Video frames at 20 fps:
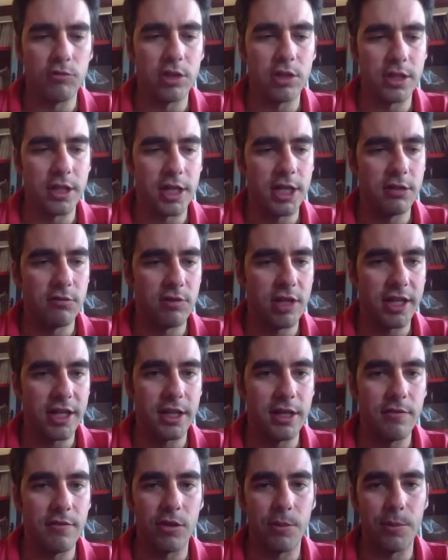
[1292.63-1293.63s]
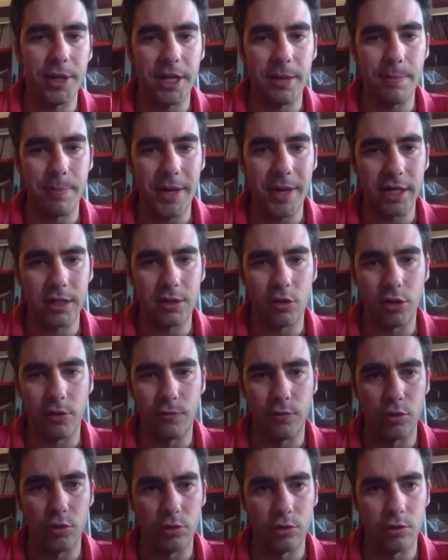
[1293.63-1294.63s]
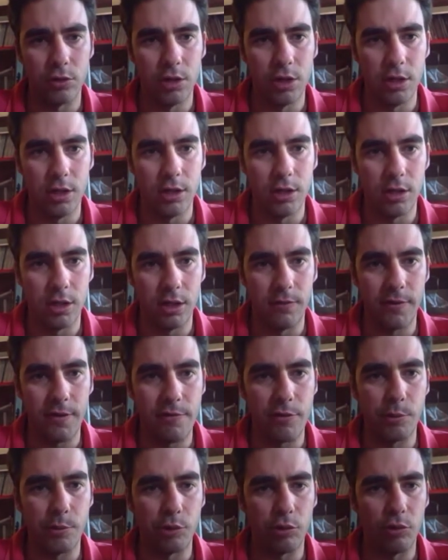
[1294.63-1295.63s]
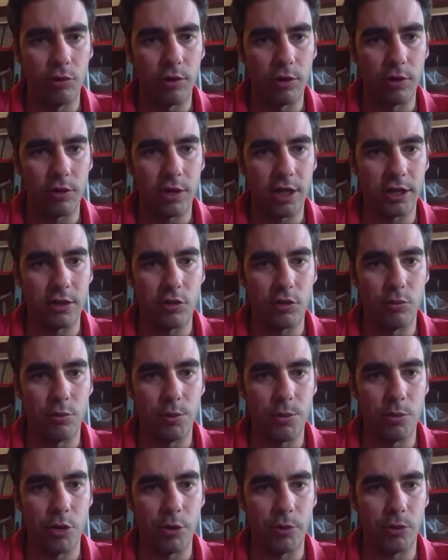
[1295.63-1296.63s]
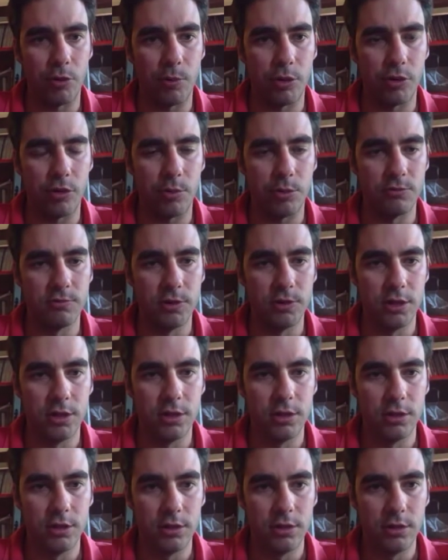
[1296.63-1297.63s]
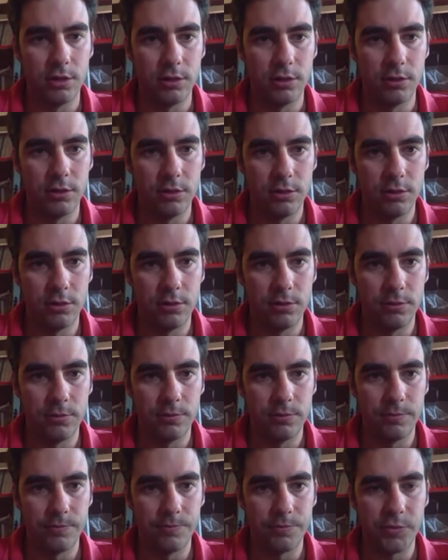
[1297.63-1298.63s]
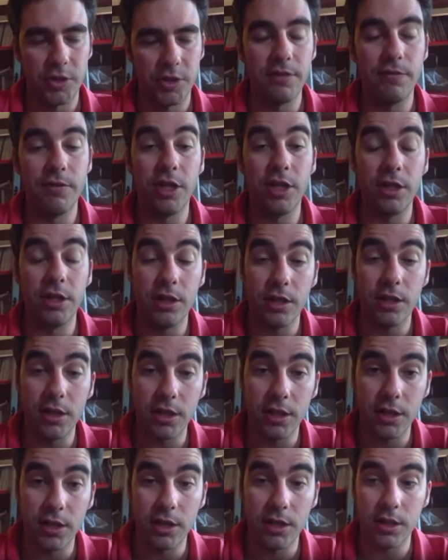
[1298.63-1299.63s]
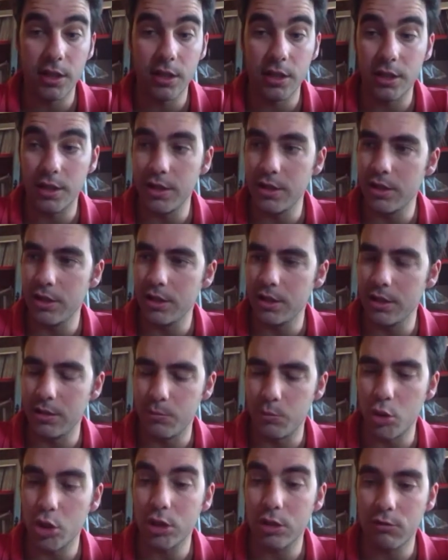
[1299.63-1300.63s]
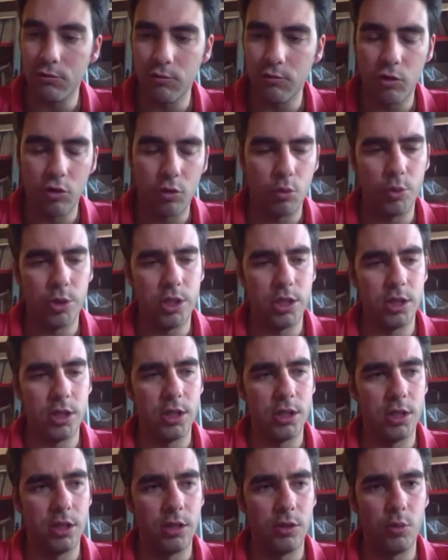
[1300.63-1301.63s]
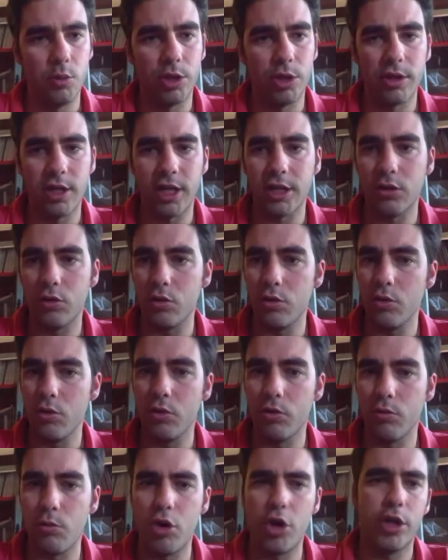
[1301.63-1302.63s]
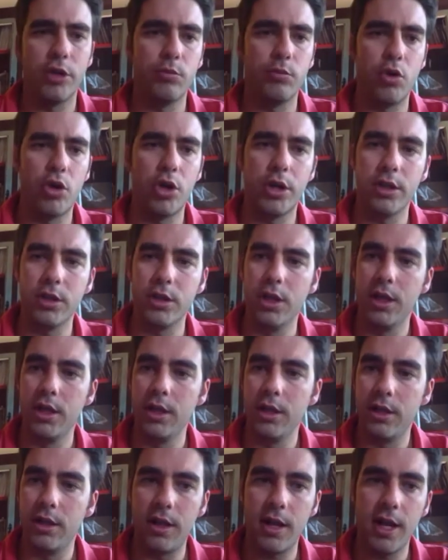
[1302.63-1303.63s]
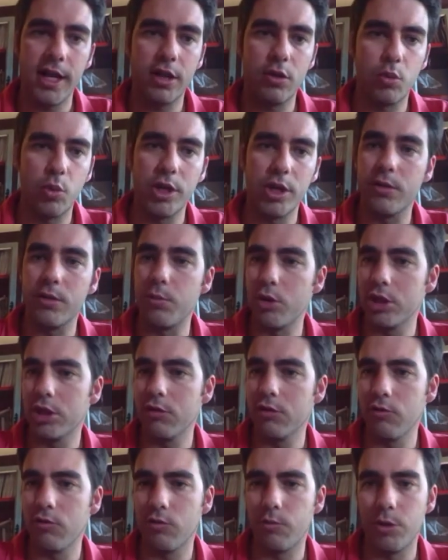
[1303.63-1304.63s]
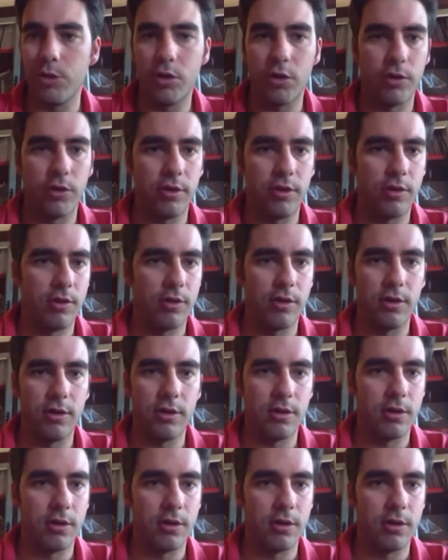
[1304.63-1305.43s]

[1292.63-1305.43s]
detail that gives a big impact on the future. If every producer starts to be more responsible. Mm-hmm. Even in the bottles, we start to use more and more lightweight bottles because it's